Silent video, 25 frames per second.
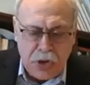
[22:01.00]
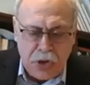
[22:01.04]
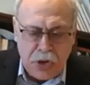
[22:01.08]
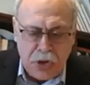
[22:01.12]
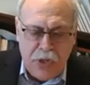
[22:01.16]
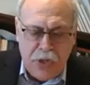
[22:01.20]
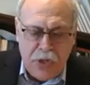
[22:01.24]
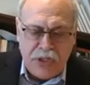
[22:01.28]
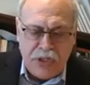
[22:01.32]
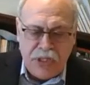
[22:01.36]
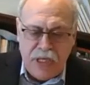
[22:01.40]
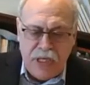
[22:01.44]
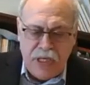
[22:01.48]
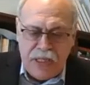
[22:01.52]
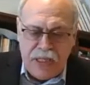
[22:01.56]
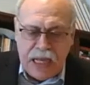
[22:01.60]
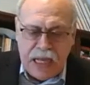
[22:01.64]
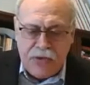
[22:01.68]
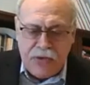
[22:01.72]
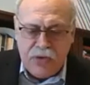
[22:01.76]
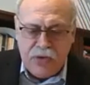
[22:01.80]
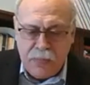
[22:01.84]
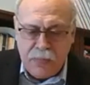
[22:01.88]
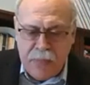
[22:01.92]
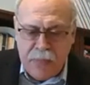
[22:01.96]
to which the
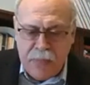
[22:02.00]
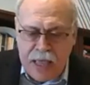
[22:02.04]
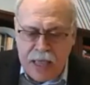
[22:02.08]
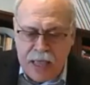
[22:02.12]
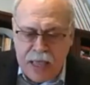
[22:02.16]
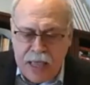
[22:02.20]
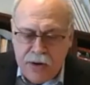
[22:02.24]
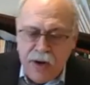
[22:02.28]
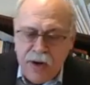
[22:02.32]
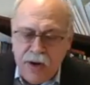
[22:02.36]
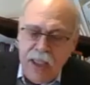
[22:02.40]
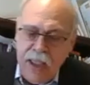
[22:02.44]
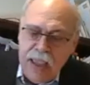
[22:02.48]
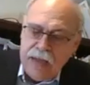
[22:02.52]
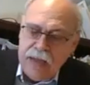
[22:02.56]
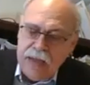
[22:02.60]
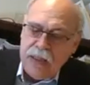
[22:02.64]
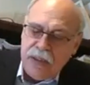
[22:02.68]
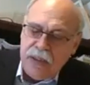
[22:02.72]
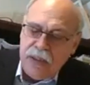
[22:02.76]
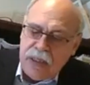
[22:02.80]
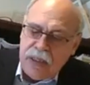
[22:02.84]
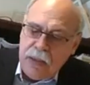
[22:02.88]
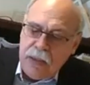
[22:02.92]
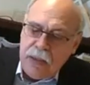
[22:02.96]
electric matter, and
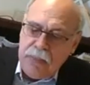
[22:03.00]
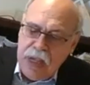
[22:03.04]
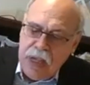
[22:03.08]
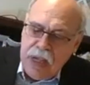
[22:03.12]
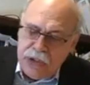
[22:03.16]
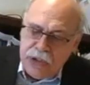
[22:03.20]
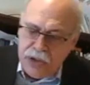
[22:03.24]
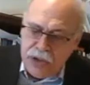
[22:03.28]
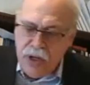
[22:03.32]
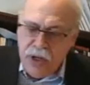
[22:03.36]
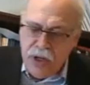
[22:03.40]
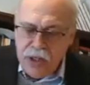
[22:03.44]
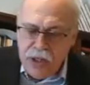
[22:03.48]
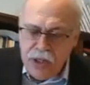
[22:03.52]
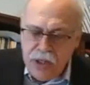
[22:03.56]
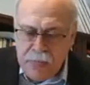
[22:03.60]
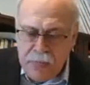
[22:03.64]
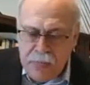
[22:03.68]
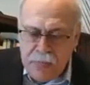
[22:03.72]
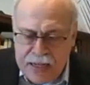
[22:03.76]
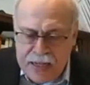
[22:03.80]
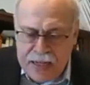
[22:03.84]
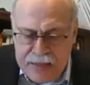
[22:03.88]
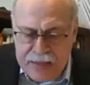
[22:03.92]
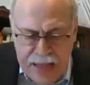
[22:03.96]
in some measure the
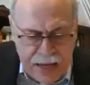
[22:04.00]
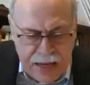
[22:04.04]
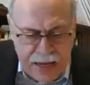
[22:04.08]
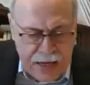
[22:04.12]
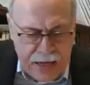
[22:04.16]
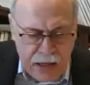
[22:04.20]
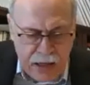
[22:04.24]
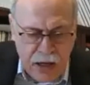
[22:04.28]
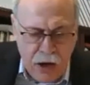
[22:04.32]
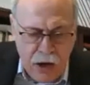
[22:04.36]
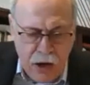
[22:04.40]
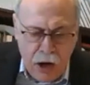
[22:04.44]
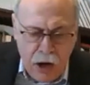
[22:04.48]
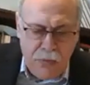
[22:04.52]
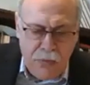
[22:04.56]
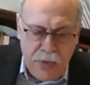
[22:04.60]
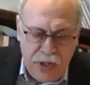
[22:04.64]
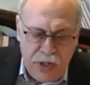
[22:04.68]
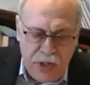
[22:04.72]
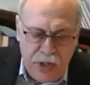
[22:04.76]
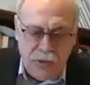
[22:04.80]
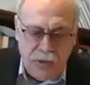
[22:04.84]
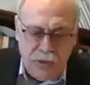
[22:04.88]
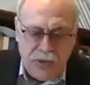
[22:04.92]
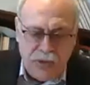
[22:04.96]
magnetic, are
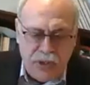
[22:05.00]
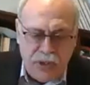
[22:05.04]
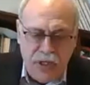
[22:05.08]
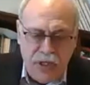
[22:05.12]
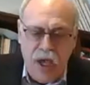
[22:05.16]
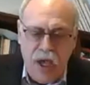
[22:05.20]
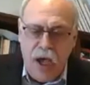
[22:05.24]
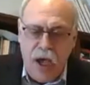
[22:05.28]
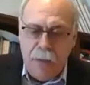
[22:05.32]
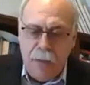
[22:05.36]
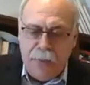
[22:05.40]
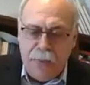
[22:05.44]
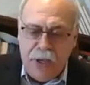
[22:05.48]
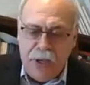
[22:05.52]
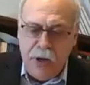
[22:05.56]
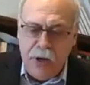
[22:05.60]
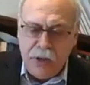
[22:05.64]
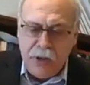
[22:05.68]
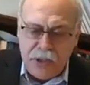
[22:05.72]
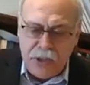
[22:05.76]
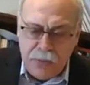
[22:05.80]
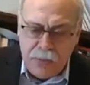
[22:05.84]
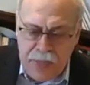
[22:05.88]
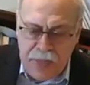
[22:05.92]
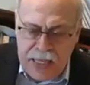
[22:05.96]
reduced, appear
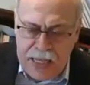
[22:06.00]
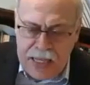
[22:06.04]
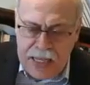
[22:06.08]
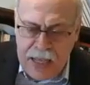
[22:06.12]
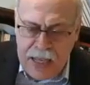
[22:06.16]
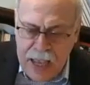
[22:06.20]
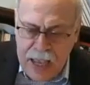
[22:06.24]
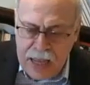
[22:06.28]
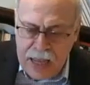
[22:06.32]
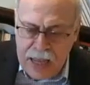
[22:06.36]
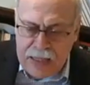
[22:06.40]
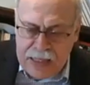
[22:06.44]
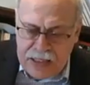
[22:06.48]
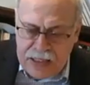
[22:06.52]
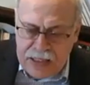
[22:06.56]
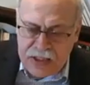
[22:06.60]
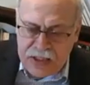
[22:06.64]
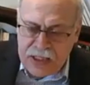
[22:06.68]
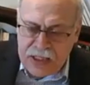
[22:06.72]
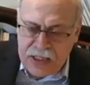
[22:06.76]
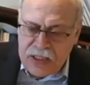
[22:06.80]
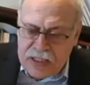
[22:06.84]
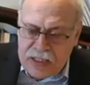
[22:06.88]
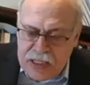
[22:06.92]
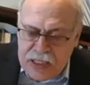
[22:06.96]
to me at least
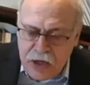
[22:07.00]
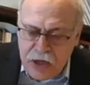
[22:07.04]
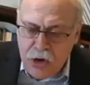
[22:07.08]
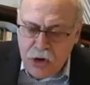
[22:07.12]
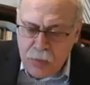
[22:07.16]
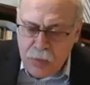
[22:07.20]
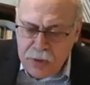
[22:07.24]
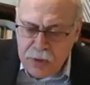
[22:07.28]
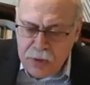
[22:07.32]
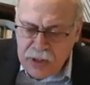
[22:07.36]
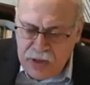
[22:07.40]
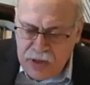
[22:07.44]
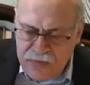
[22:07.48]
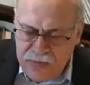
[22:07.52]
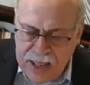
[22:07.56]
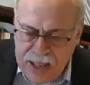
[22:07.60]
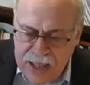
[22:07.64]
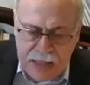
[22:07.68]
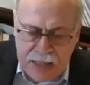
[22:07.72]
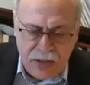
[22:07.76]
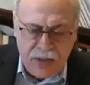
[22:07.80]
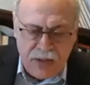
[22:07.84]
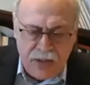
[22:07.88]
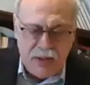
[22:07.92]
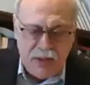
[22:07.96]
considerable
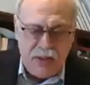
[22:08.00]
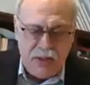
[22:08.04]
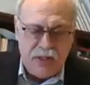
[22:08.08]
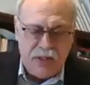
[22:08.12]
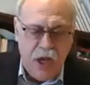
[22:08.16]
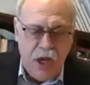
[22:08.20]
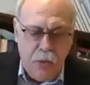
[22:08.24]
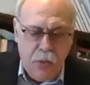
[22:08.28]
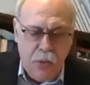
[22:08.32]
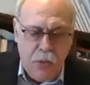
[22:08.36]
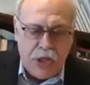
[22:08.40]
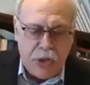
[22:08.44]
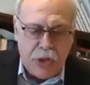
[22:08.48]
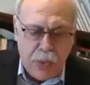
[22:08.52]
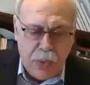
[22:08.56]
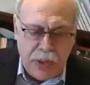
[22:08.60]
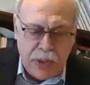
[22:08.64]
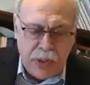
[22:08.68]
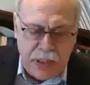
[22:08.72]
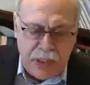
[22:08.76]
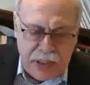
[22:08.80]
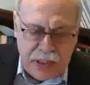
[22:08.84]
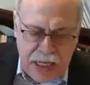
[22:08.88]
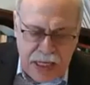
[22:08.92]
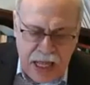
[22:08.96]
advances, which will
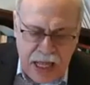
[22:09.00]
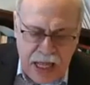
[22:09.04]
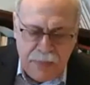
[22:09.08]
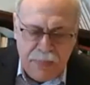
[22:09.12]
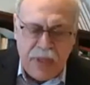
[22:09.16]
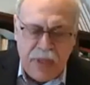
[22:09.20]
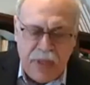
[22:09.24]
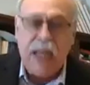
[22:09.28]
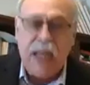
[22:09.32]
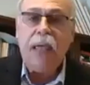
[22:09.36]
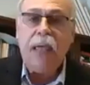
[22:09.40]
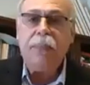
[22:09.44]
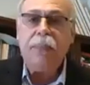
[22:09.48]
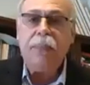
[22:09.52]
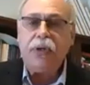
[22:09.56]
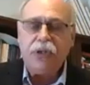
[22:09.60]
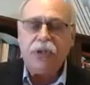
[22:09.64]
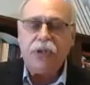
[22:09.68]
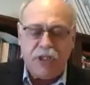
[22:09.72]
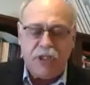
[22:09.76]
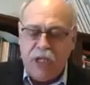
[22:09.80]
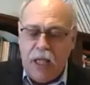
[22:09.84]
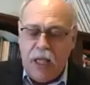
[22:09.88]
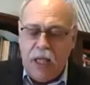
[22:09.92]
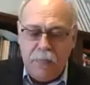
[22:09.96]
in time enable
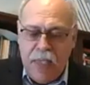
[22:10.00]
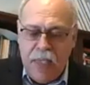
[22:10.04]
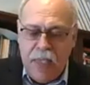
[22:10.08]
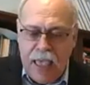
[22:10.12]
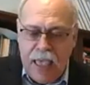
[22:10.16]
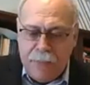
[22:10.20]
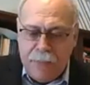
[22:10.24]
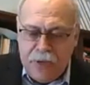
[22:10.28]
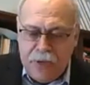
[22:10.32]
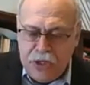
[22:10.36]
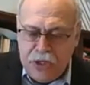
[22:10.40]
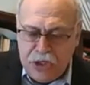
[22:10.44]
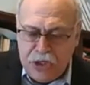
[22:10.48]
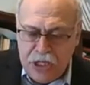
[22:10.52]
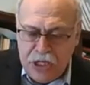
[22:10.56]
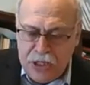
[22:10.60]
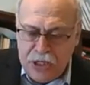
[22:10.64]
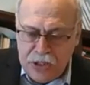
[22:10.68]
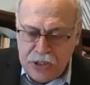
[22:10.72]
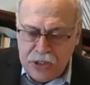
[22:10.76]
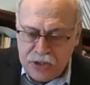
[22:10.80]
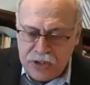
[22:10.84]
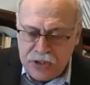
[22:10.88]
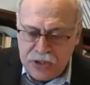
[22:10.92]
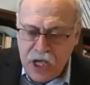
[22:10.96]
some happy
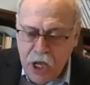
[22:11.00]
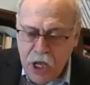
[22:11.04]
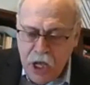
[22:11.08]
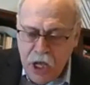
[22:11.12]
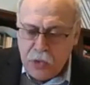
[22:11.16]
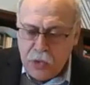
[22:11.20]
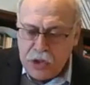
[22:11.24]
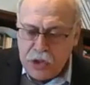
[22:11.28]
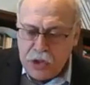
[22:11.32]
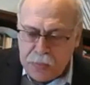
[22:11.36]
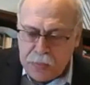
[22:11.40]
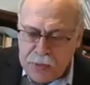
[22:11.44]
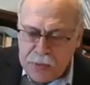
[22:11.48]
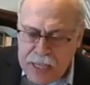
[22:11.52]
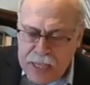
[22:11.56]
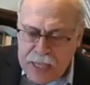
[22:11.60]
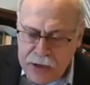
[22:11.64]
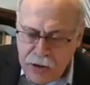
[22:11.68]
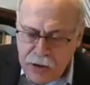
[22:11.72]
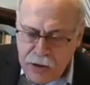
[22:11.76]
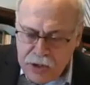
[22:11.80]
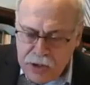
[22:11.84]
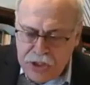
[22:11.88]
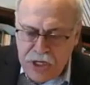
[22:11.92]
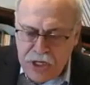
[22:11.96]
genius to explain
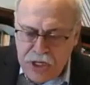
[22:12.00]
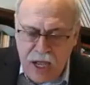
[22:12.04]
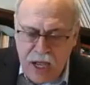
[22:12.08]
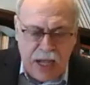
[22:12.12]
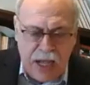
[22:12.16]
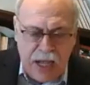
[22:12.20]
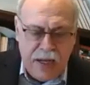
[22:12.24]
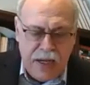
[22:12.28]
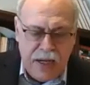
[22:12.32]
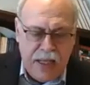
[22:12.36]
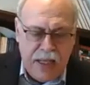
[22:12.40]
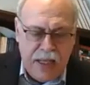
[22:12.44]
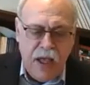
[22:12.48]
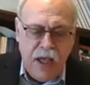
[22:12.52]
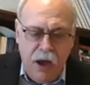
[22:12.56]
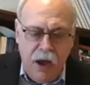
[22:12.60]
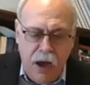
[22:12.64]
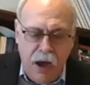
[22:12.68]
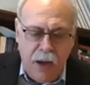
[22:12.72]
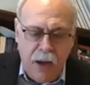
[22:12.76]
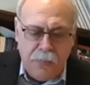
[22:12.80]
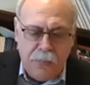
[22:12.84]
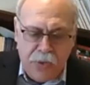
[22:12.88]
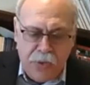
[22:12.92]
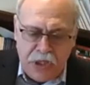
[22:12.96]
our geogony
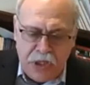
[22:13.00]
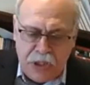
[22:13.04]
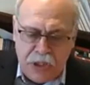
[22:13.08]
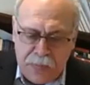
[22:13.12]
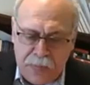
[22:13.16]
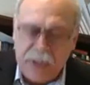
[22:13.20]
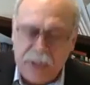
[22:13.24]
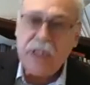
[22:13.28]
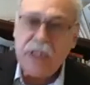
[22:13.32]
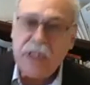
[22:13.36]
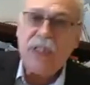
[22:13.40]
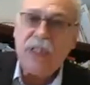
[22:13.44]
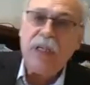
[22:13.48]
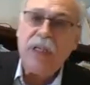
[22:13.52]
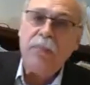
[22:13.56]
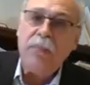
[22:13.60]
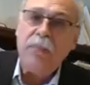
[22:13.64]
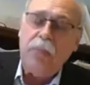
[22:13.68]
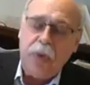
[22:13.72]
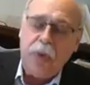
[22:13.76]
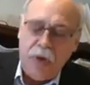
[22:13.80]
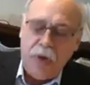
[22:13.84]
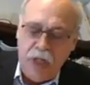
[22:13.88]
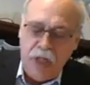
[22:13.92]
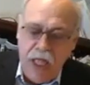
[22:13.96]
on principle as
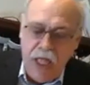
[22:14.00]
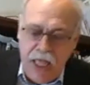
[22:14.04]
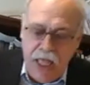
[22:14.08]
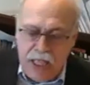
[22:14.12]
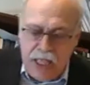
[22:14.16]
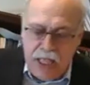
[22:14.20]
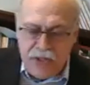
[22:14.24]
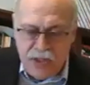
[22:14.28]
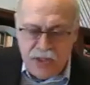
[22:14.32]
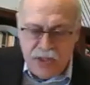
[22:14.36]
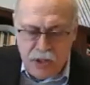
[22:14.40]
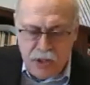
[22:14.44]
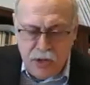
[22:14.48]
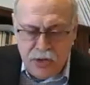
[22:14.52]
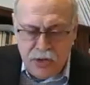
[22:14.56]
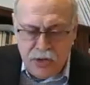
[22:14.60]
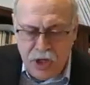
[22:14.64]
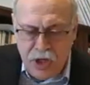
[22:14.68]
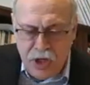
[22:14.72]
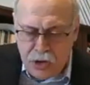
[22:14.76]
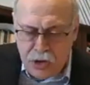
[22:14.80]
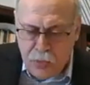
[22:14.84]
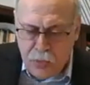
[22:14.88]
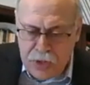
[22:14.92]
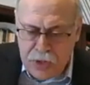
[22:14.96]
simple as those
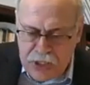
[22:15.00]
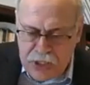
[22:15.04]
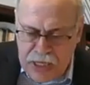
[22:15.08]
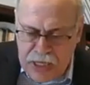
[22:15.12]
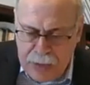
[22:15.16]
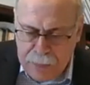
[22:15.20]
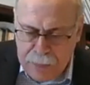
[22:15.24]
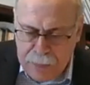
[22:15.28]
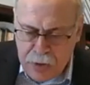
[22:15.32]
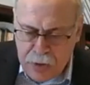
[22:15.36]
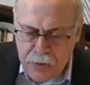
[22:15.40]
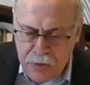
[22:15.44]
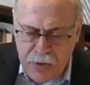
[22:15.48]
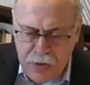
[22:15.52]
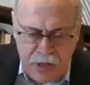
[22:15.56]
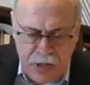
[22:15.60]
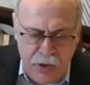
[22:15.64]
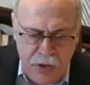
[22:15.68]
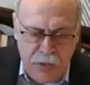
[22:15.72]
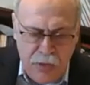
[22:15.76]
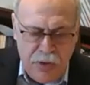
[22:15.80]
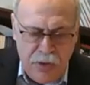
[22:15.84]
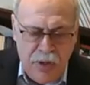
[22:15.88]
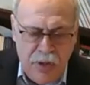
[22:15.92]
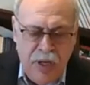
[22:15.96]
to which Kepler and
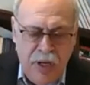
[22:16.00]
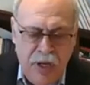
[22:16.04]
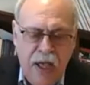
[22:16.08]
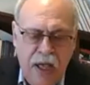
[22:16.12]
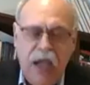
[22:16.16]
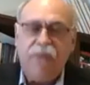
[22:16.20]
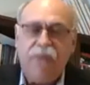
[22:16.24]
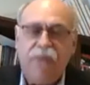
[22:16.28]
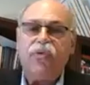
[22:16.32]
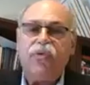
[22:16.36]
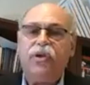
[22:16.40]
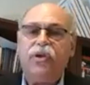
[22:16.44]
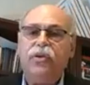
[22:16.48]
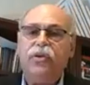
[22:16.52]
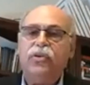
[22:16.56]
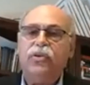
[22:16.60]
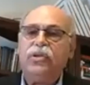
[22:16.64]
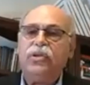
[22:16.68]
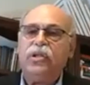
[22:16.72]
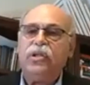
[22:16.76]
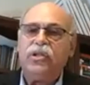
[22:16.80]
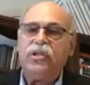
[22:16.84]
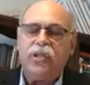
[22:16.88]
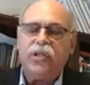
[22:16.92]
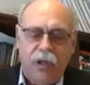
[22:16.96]
Newton have reduced
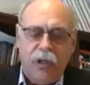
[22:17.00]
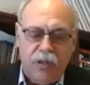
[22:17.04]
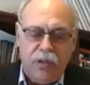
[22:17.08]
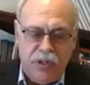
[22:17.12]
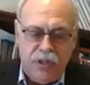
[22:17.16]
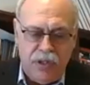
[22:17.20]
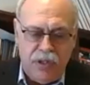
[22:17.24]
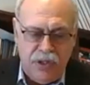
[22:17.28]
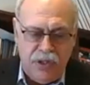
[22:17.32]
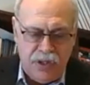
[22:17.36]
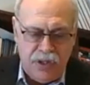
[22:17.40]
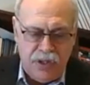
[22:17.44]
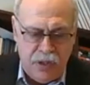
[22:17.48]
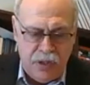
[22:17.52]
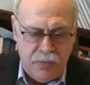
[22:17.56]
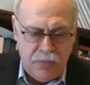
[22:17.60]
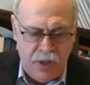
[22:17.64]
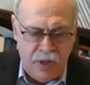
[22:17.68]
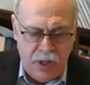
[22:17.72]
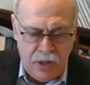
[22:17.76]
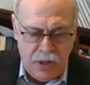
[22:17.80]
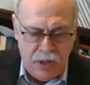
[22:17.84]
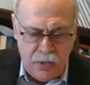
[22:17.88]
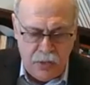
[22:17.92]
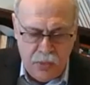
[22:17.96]
the solar system,
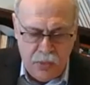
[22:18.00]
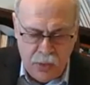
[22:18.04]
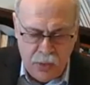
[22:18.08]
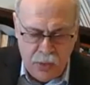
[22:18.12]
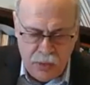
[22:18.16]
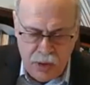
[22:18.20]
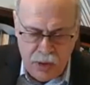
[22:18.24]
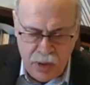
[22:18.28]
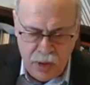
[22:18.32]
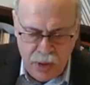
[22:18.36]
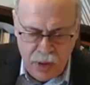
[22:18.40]
unquote.